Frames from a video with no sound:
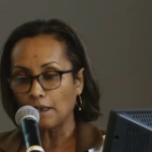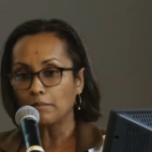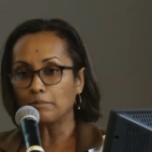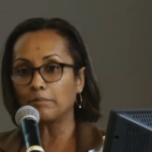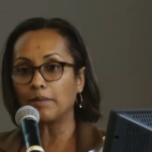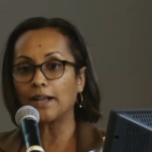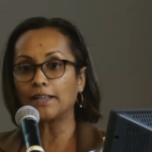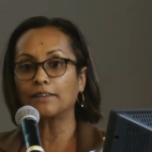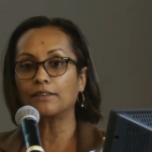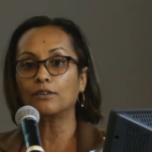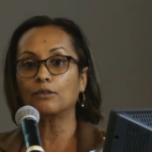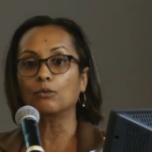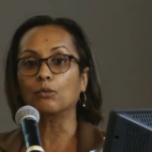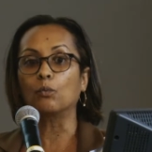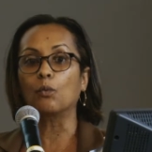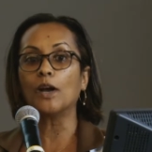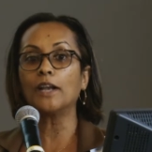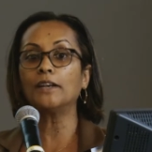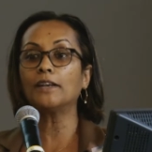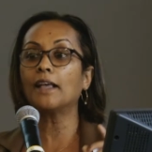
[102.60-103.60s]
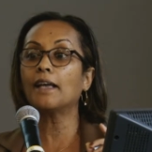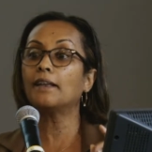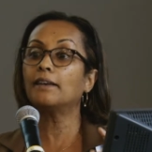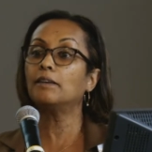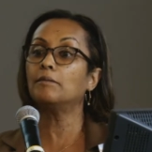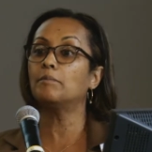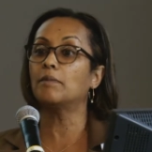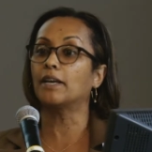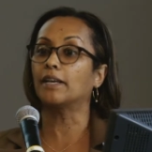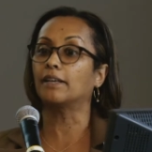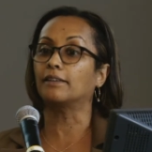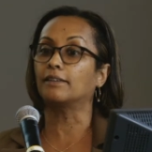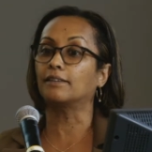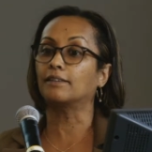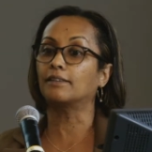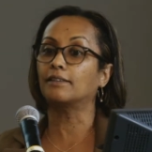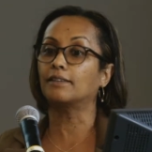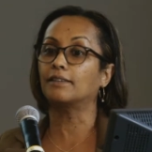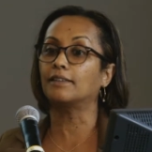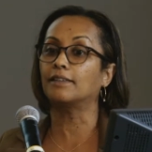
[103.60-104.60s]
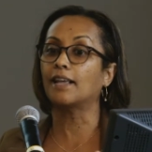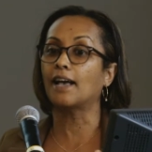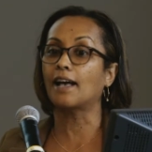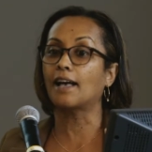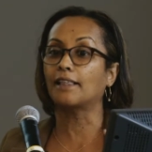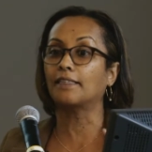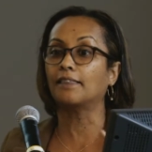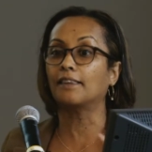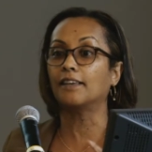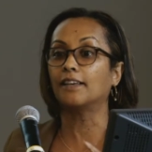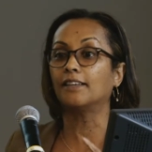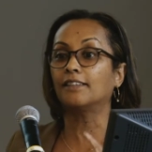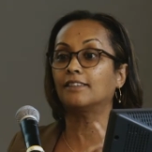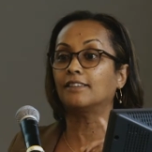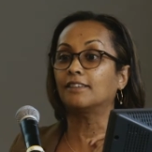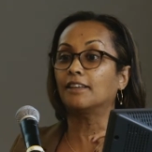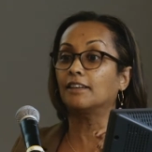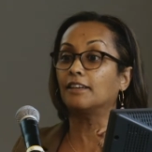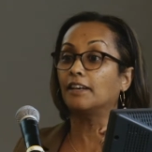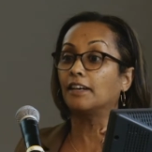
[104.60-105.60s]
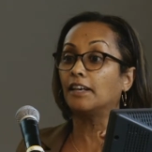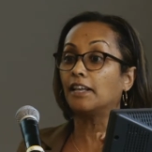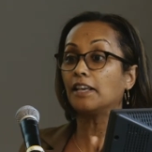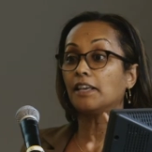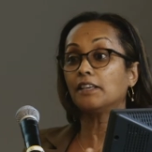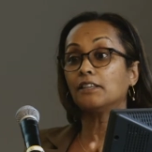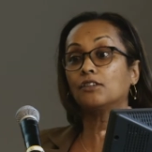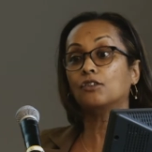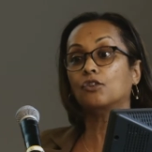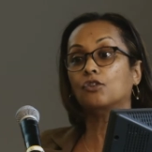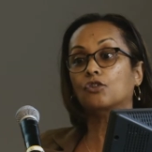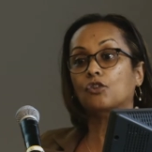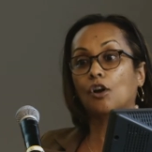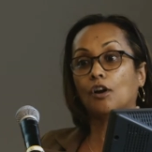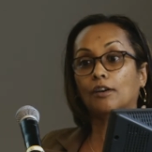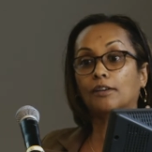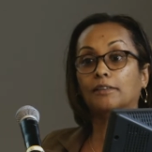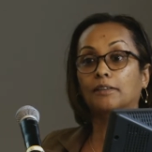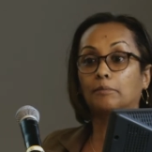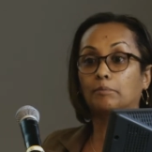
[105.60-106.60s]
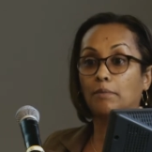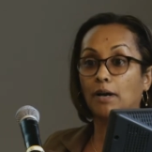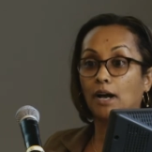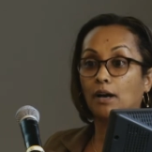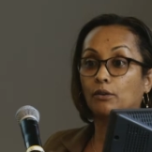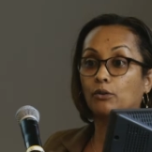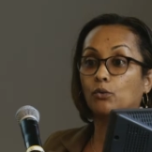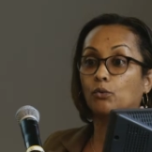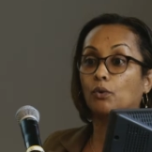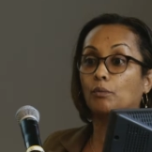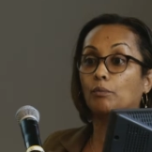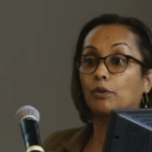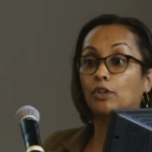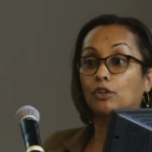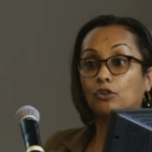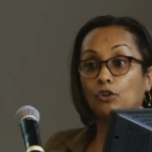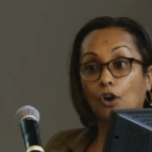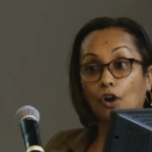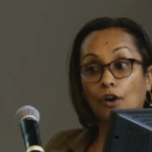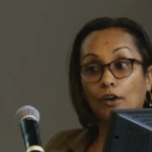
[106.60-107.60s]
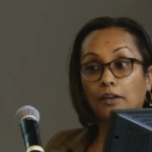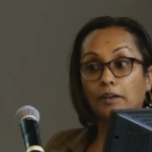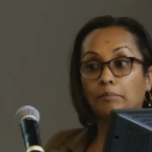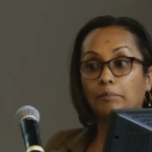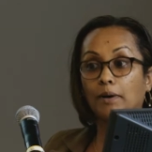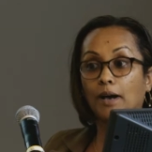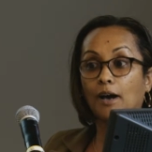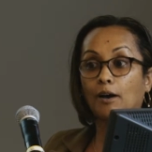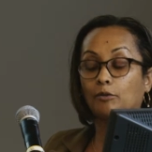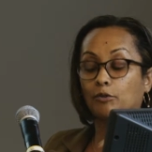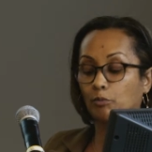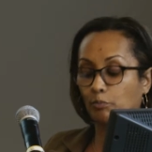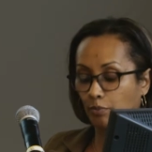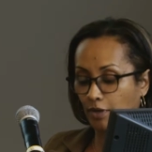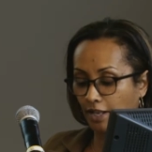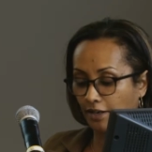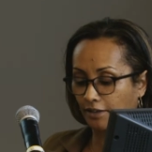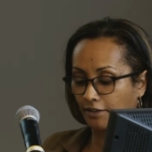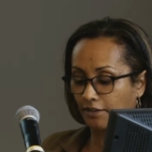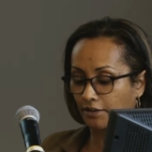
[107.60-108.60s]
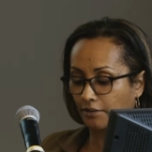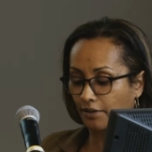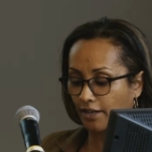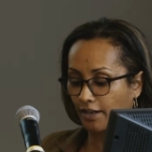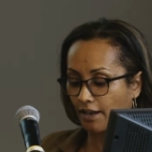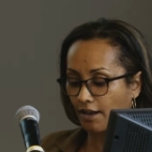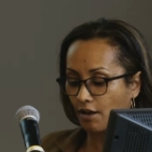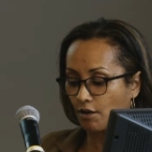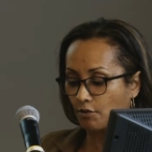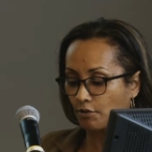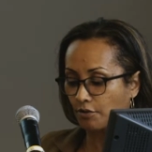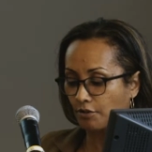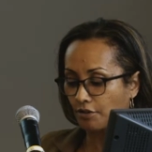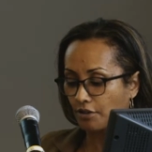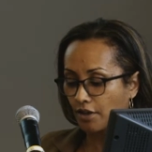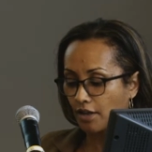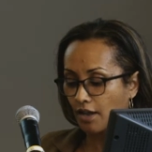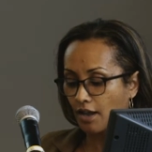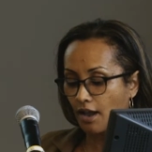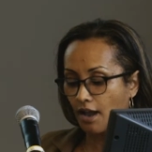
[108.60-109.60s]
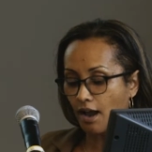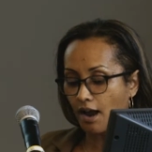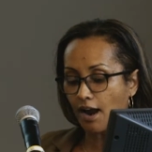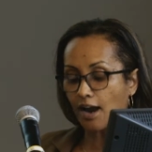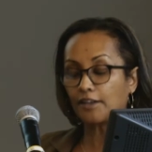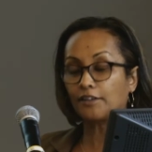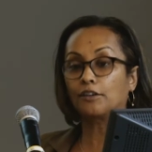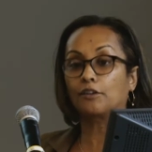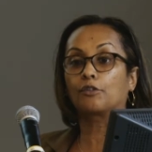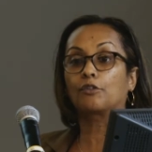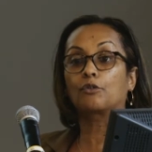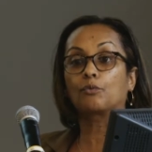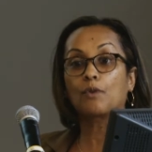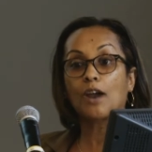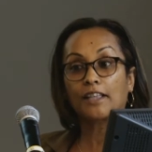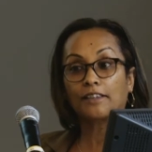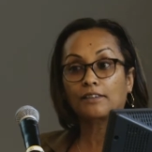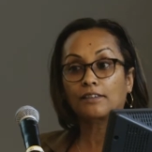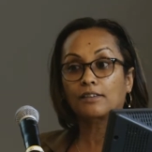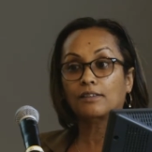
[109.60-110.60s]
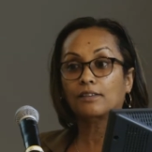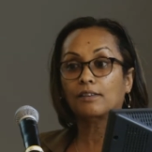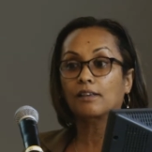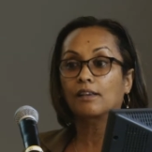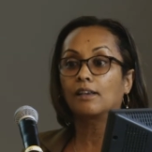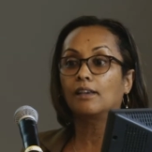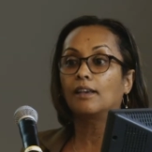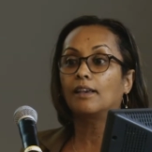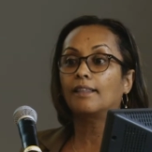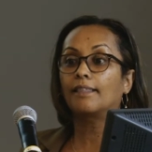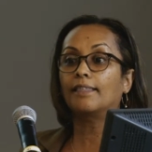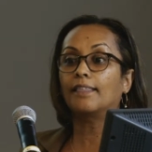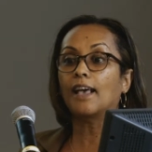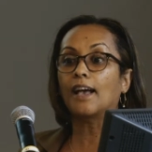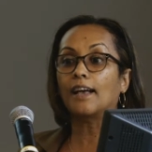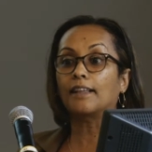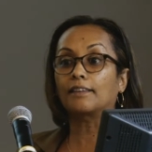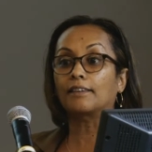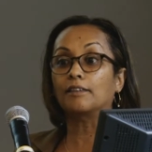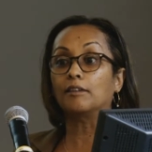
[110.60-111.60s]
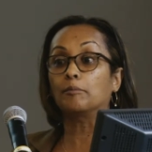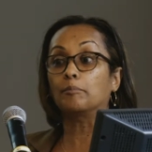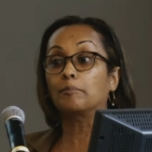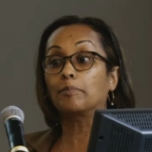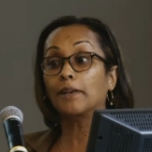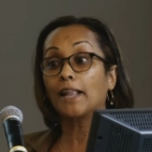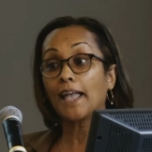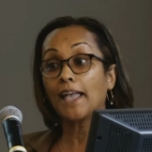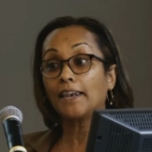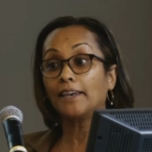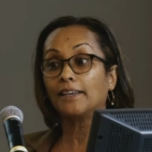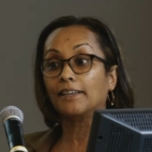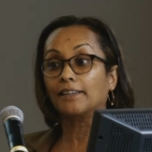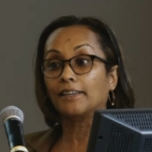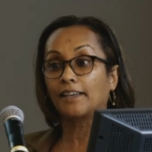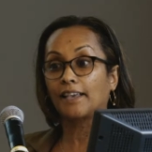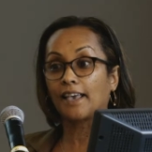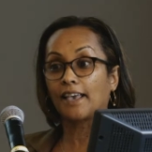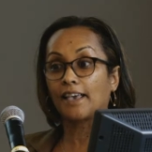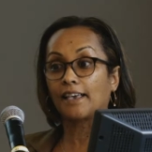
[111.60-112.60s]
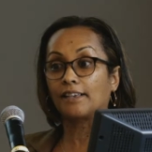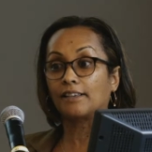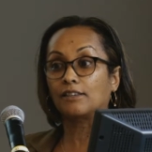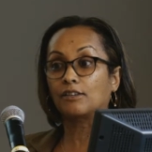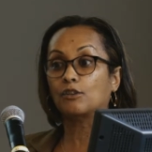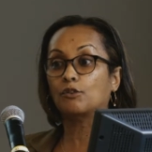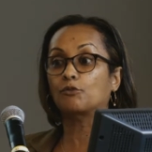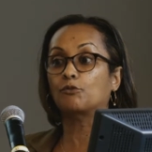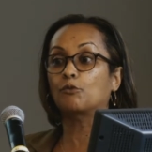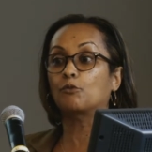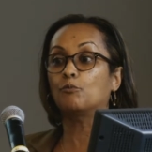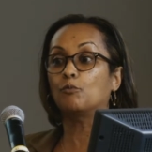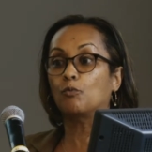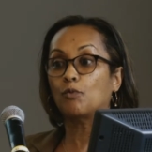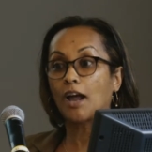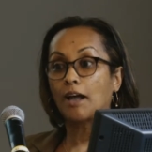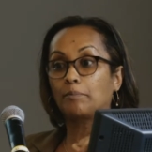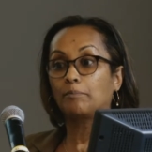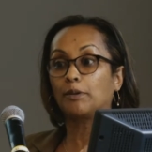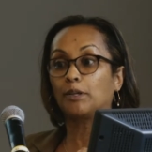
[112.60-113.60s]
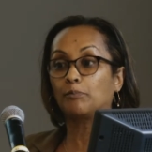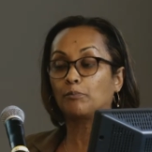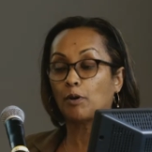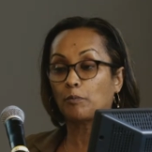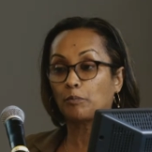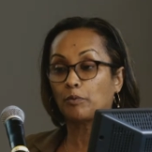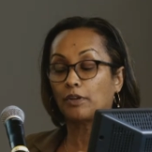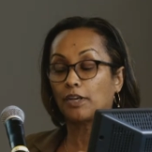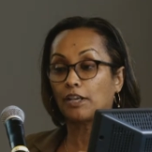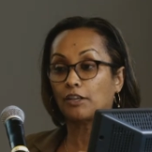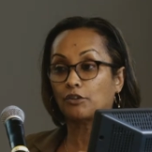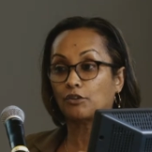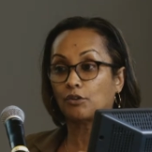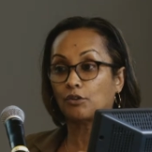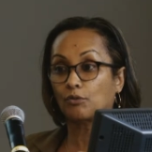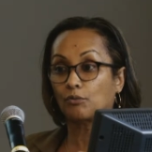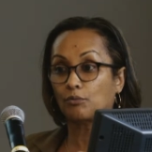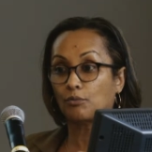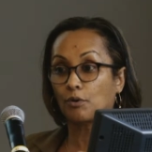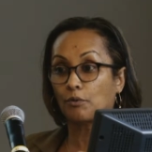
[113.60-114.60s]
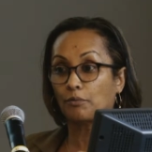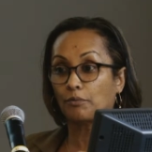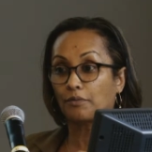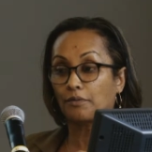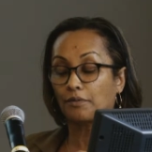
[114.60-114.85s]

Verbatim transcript: But one element that is the least talked about when we talk about planetary health are the threats that the planet has from rapid population growth.